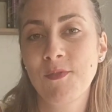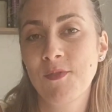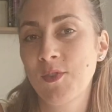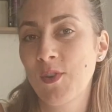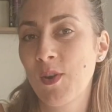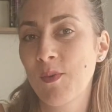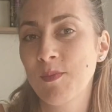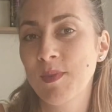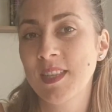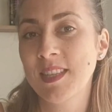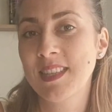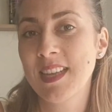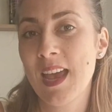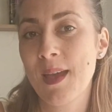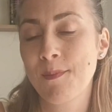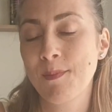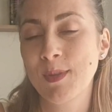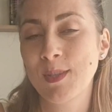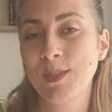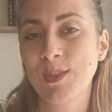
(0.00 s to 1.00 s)
from this
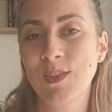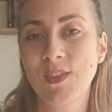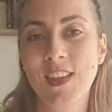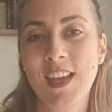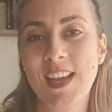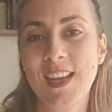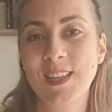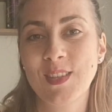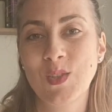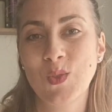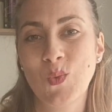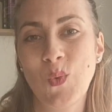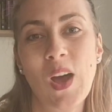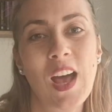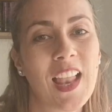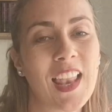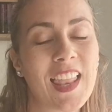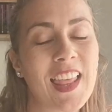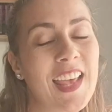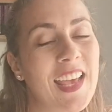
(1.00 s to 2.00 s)
episode as
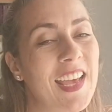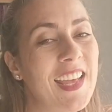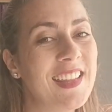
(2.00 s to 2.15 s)
well.